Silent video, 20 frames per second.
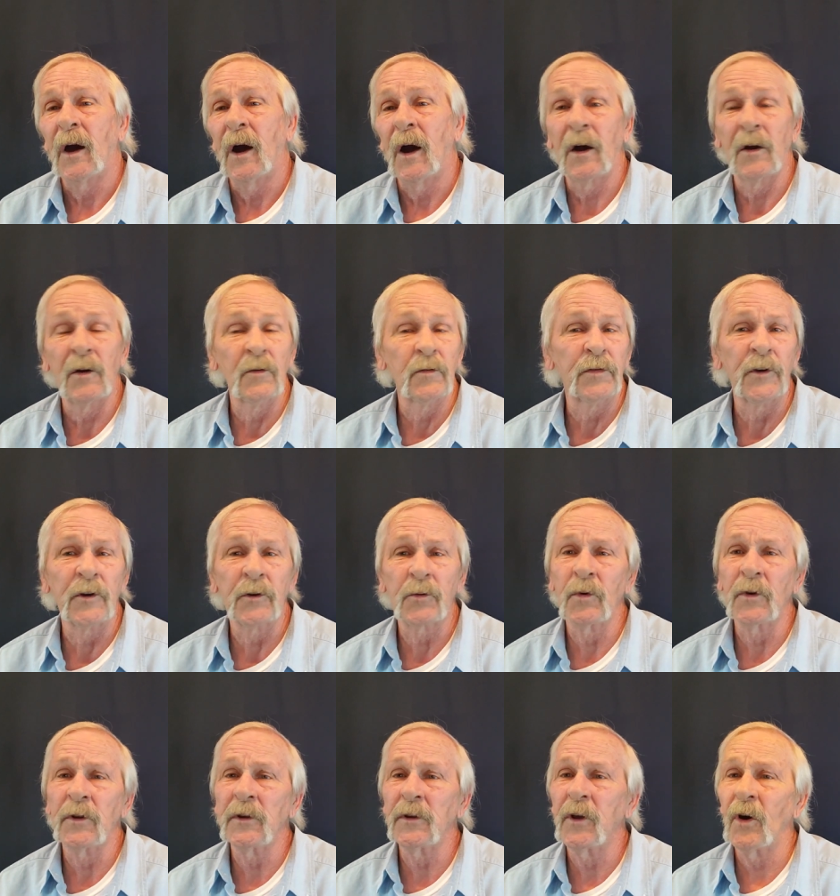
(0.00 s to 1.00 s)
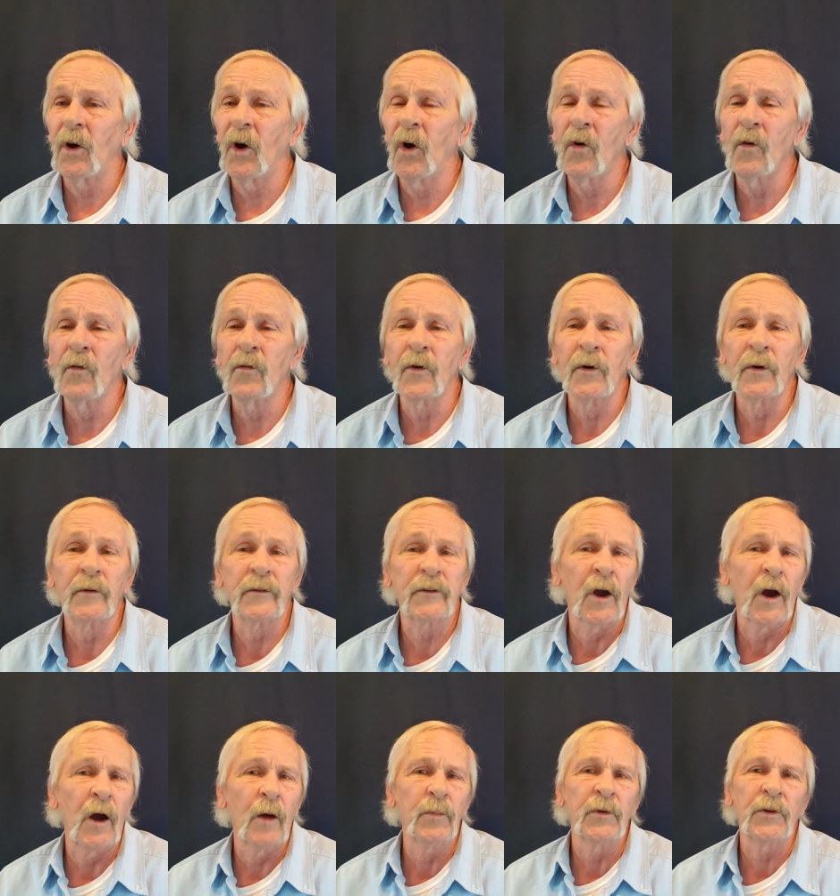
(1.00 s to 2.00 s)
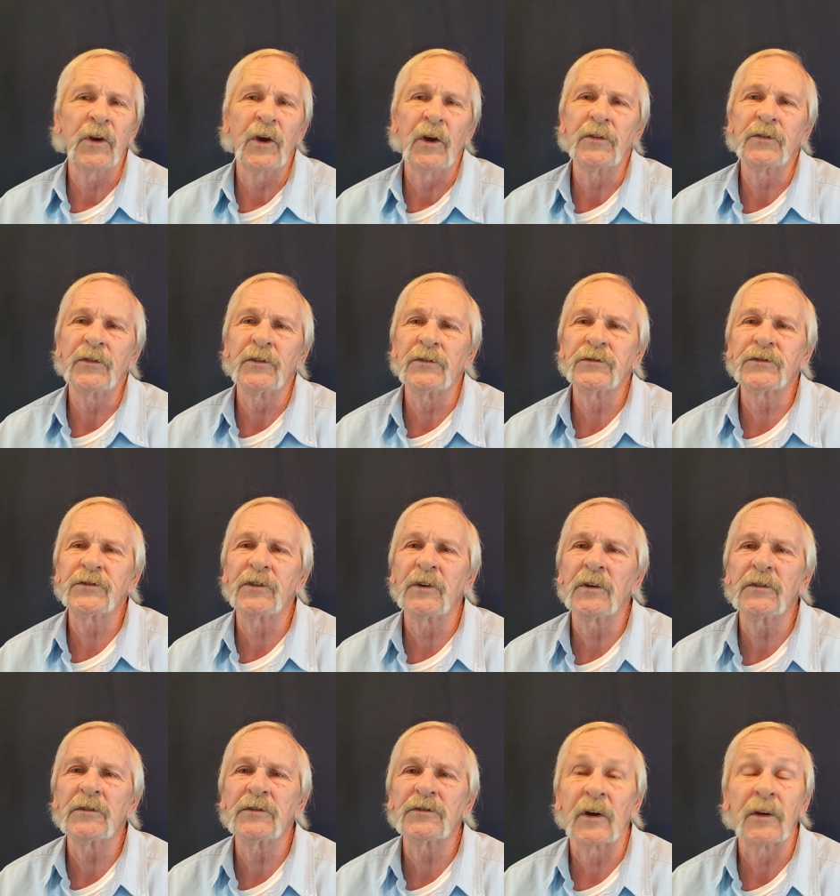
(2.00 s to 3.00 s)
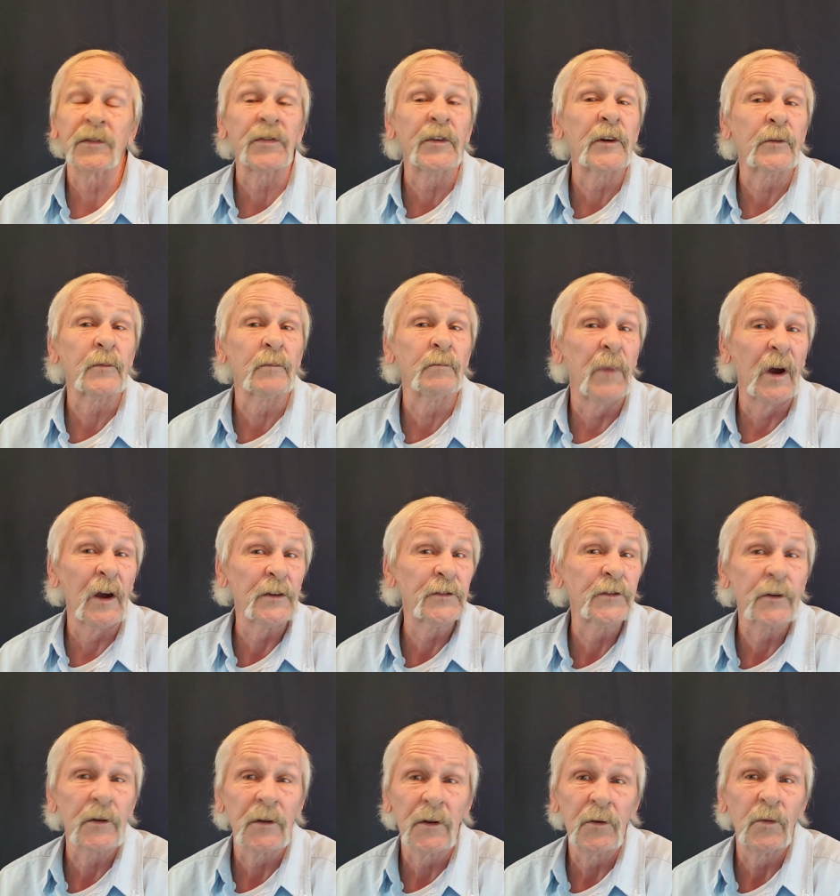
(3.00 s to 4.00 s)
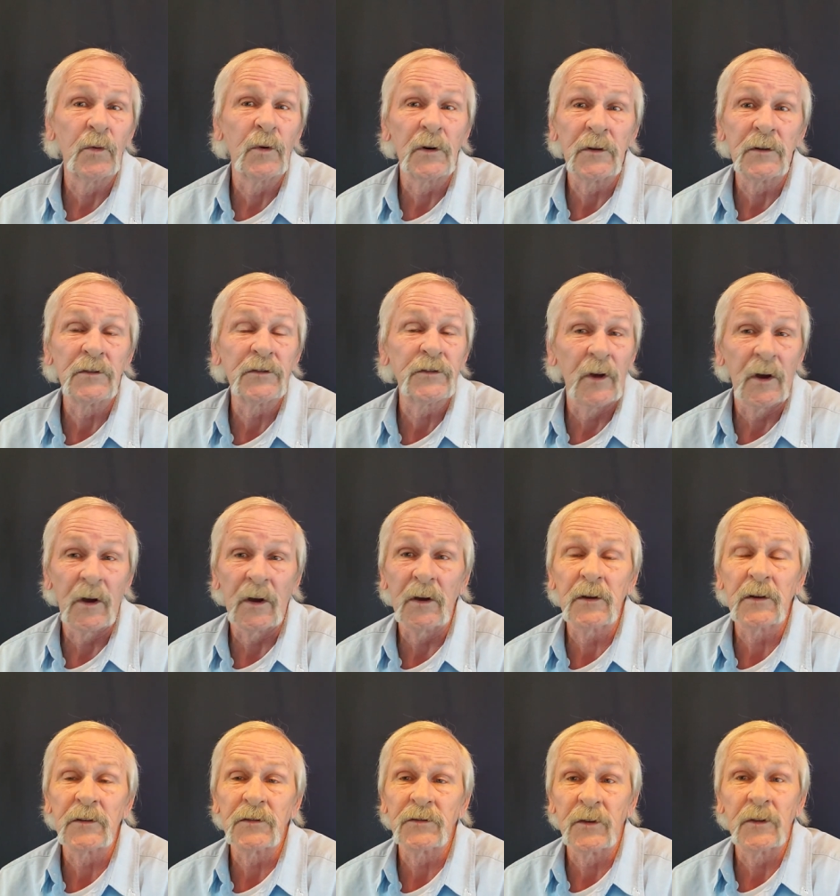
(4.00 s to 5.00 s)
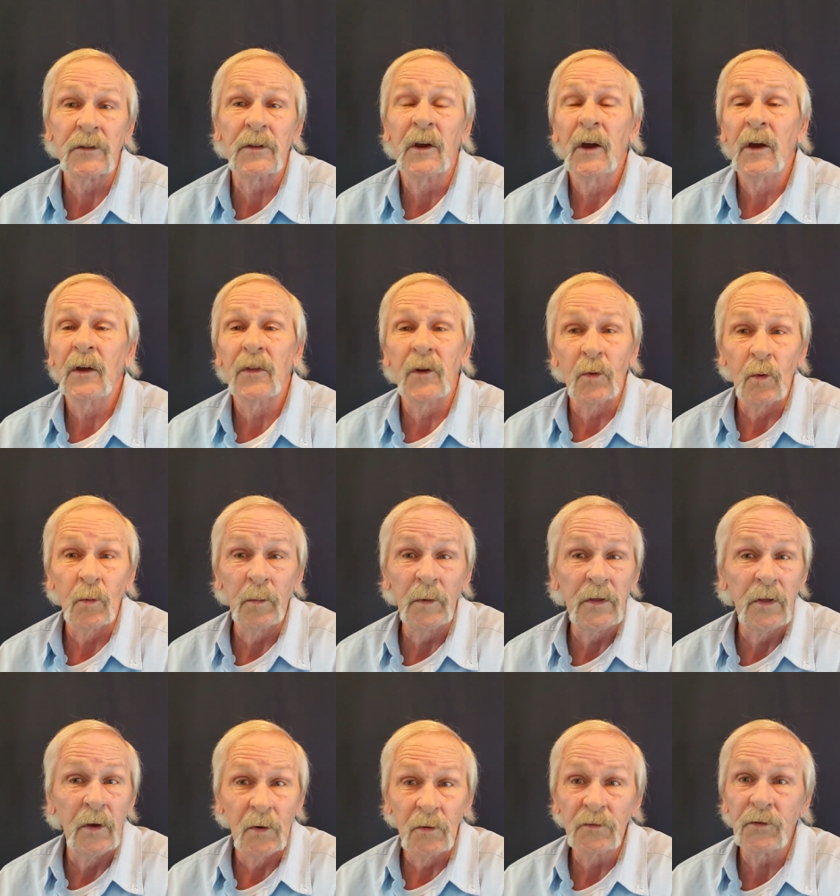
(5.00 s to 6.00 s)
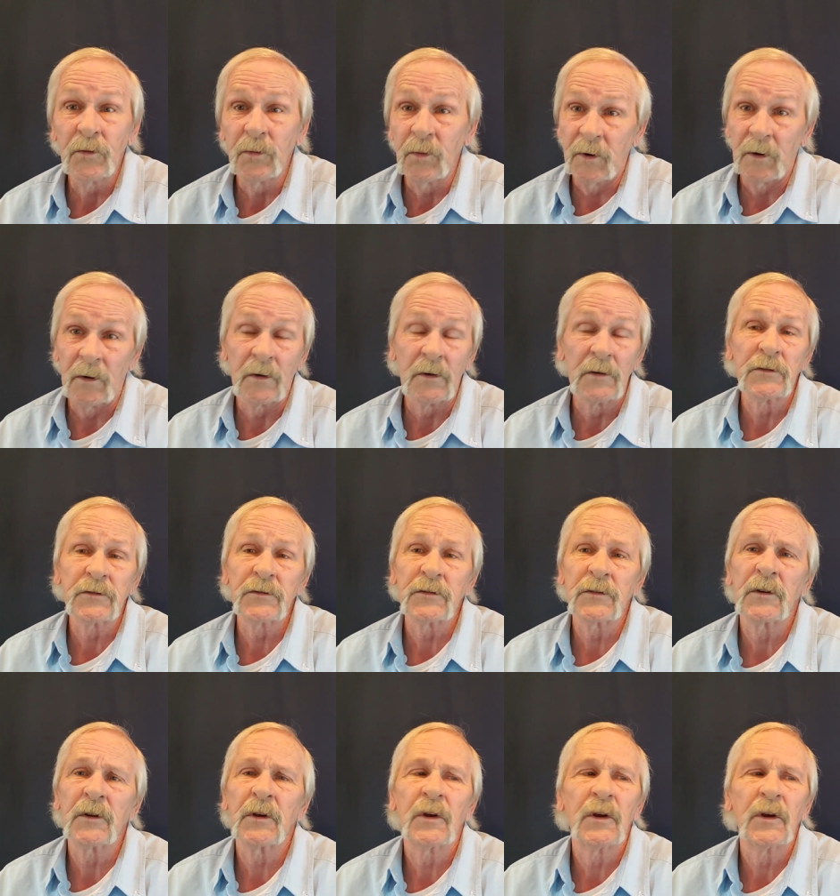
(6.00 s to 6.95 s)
I don't think we need to overcomplicate this sentence. I think basically what he's saying is that there will be those who hear us.